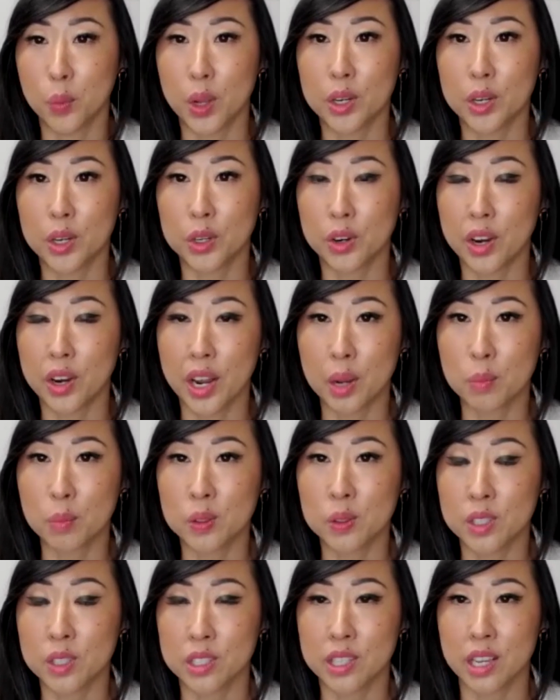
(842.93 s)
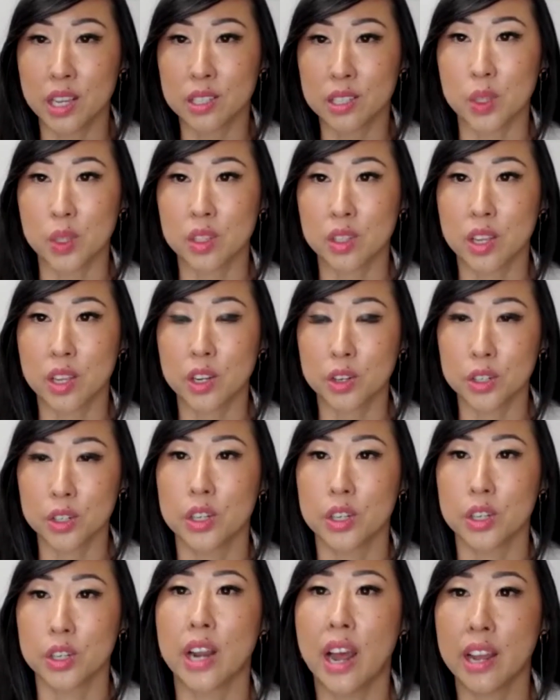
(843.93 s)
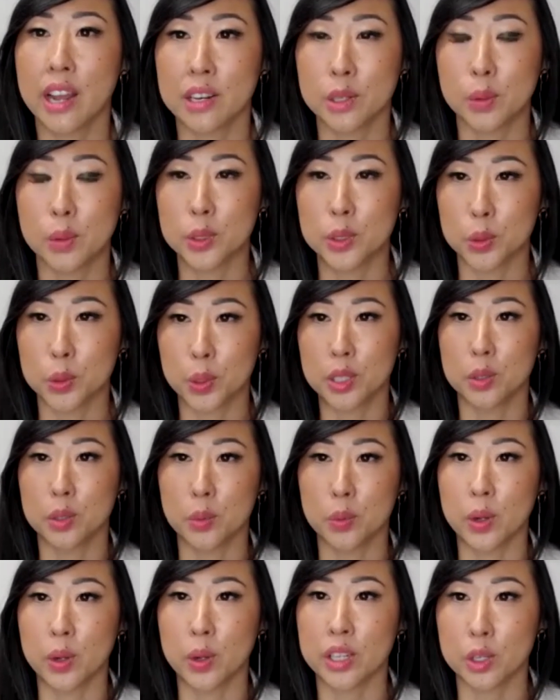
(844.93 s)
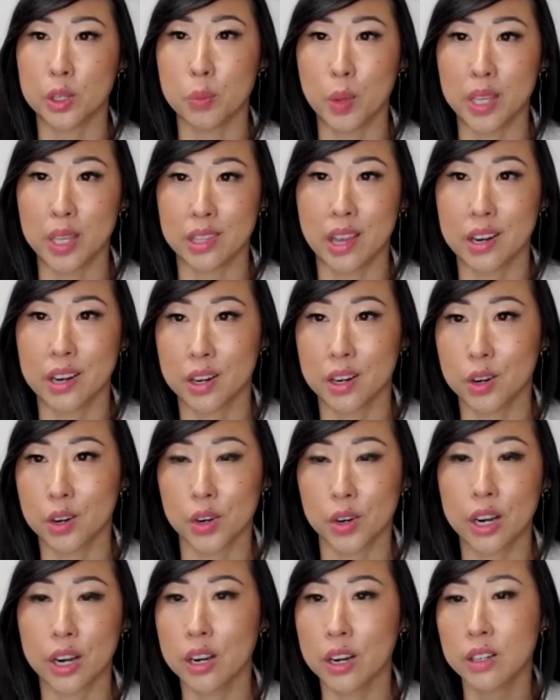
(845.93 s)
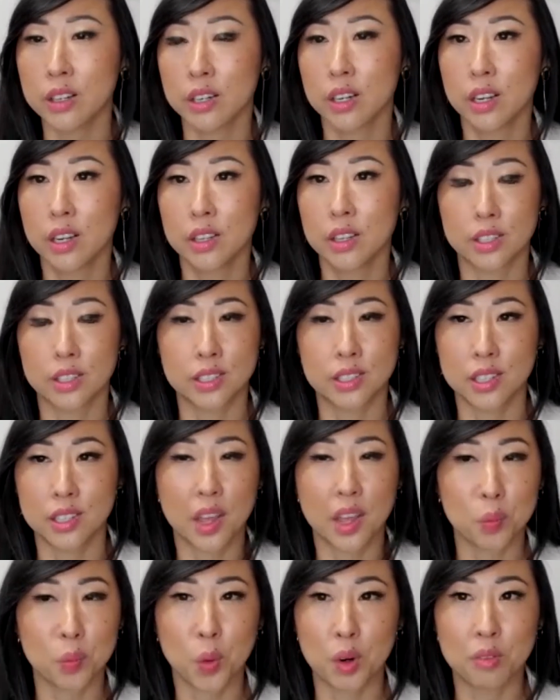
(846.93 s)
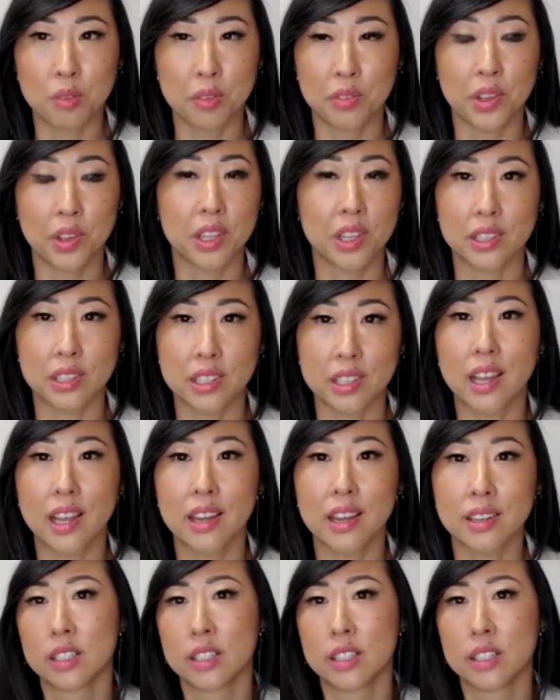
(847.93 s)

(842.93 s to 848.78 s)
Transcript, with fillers: when you're able to take something that you're good at and you enjoy doing and you make that a career, there's nothing more fulfilling than that.